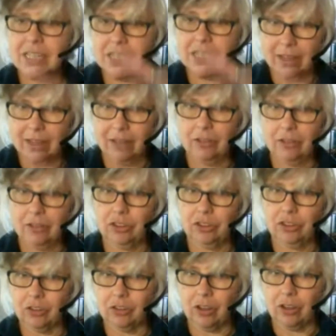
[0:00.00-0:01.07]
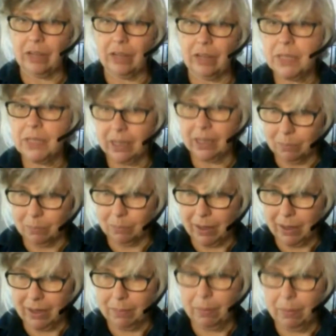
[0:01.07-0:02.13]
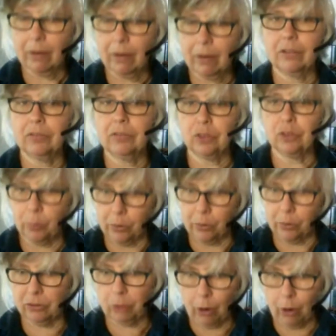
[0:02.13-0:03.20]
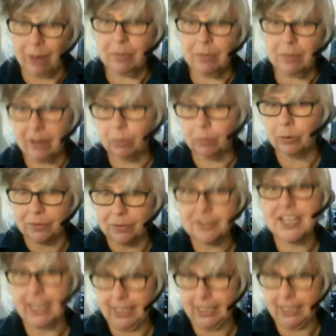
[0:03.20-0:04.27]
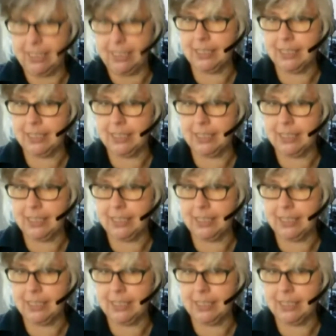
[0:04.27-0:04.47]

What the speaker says: touch on particular body parts for a prescribed number of seconds.